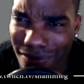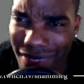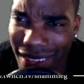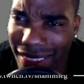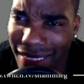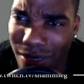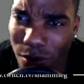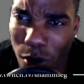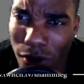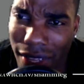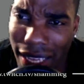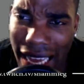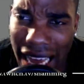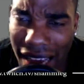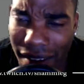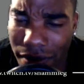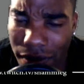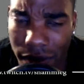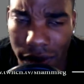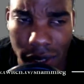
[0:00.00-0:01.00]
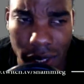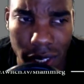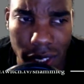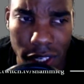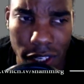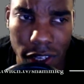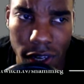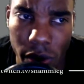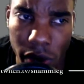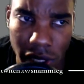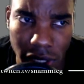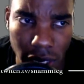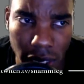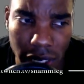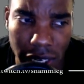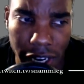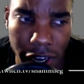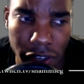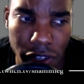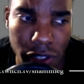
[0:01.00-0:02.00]
when they have, you know, a ton of
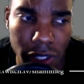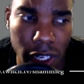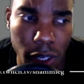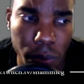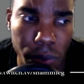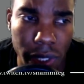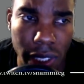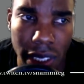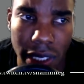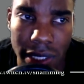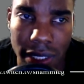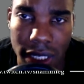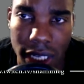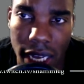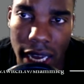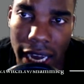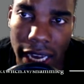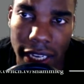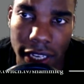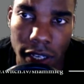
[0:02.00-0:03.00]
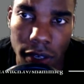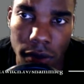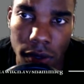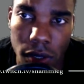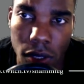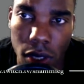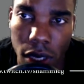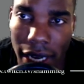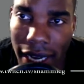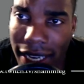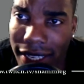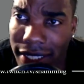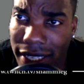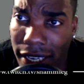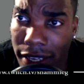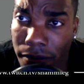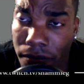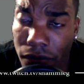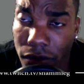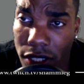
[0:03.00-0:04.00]
characters out, because I can, like I
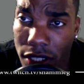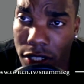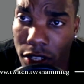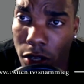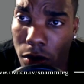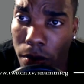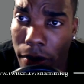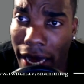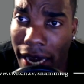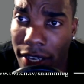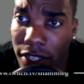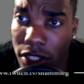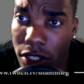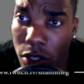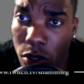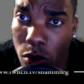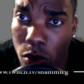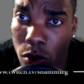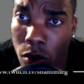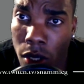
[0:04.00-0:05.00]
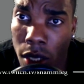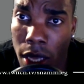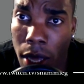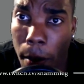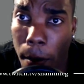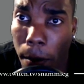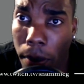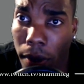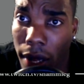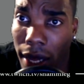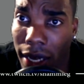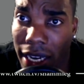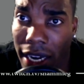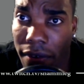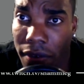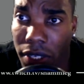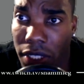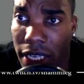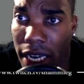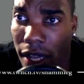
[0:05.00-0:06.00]
said, still manage to block
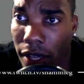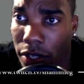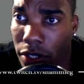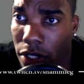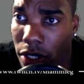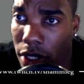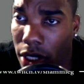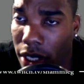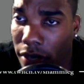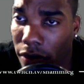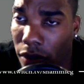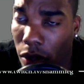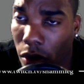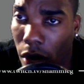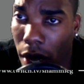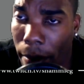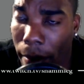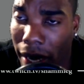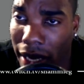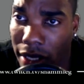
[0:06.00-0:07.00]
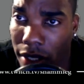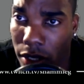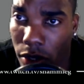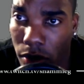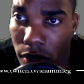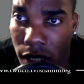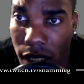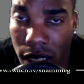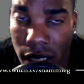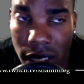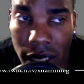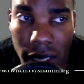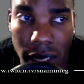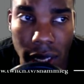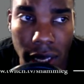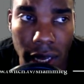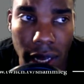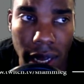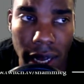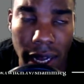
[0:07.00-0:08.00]
every challenge even though I might lose it.
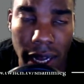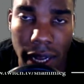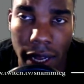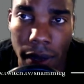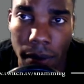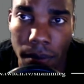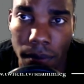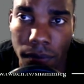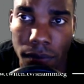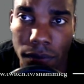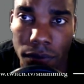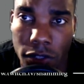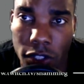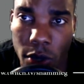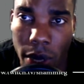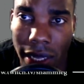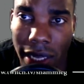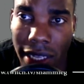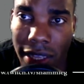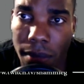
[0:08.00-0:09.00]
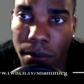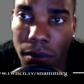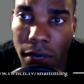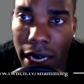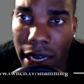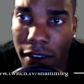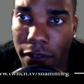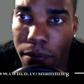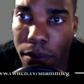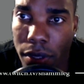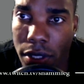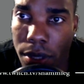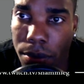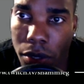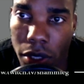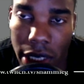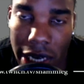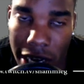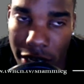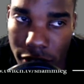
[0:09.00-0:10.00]
So I let them kind of build up their
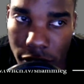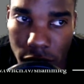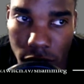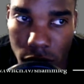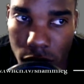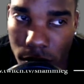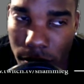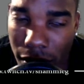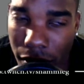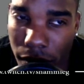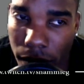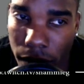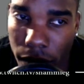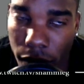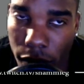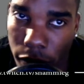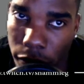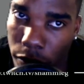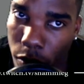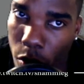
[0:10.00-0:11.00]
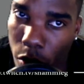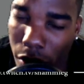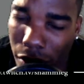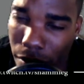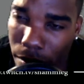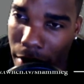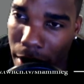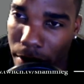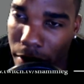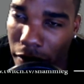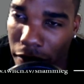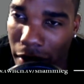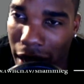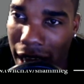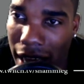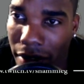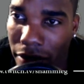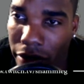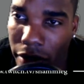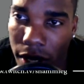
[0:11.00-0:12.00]
characters to about 4, maybe
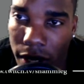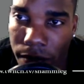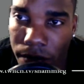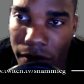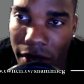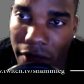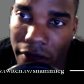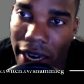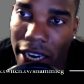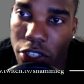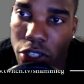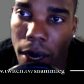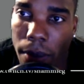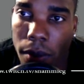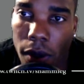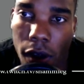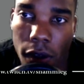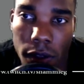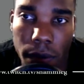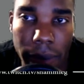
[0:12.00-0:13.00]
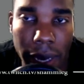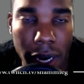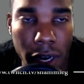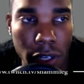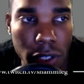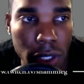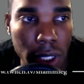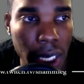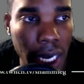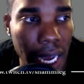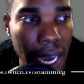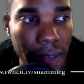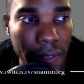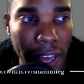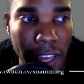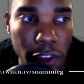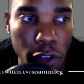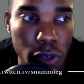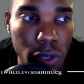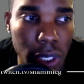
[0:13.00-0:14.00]
5, and then I drop Calling the Banners, and
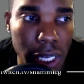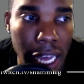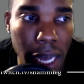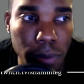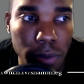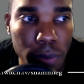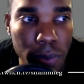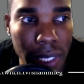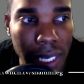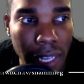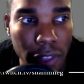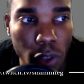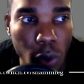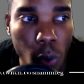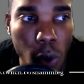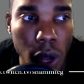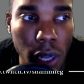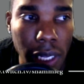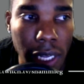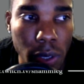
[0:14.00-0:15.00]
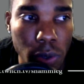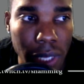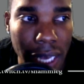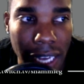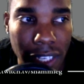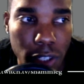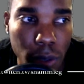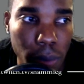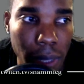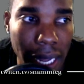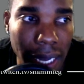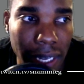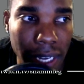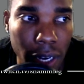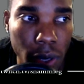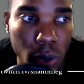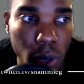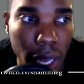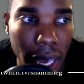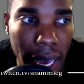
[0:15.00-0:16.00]
that usually helps me get the wall out, Castle
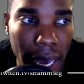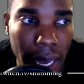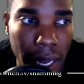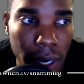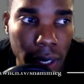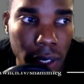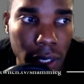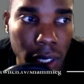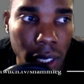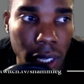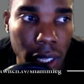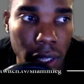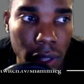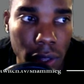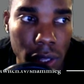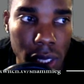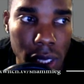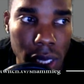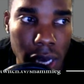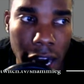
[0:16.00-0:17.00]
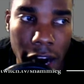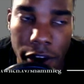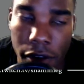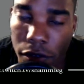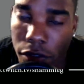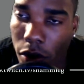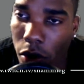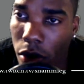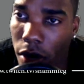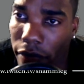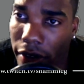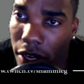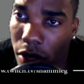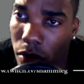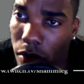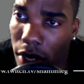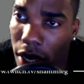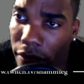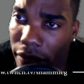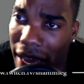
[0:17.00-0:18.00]
Blackout, and the Iron Throne
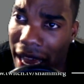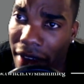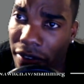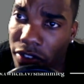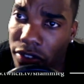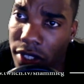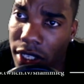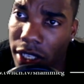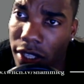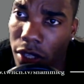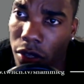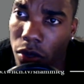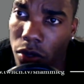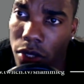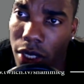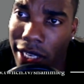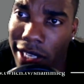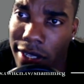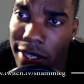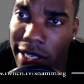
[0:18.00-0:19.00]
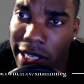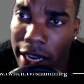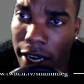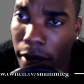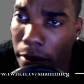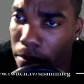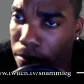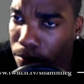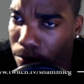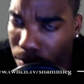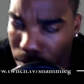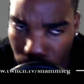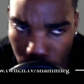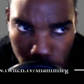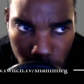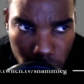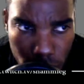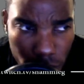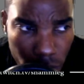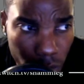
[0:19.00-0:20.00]
if I haven't seen those in setup,
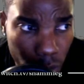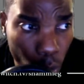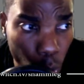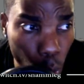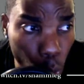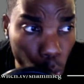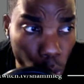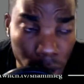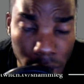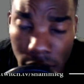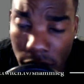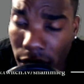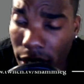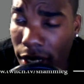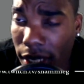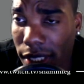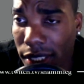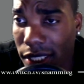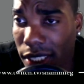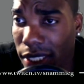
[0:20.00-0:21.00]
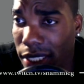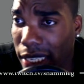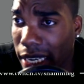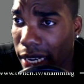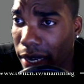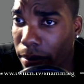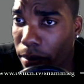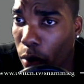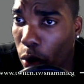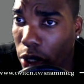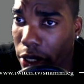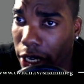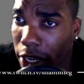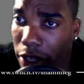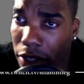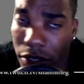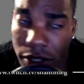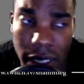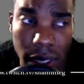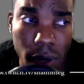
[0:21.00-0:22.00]
or just to get more
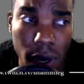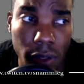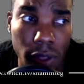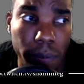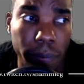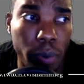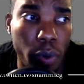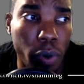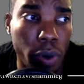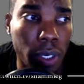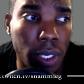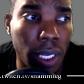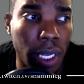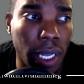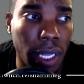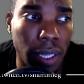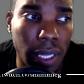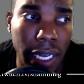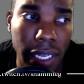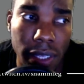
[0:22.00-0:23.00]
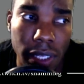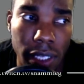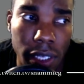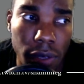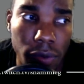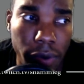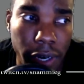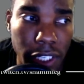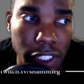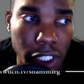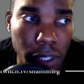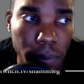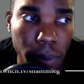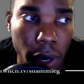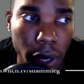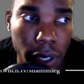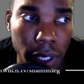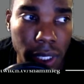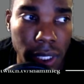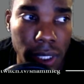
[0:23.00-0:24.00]
characters out on the board, like the ranging
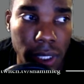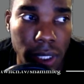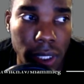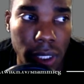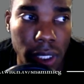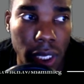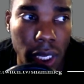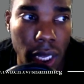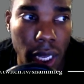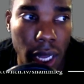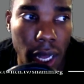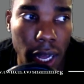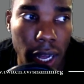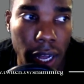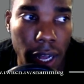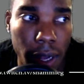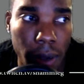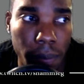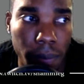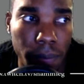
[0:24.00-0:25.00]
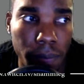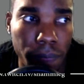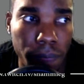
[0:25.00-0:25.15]
parties and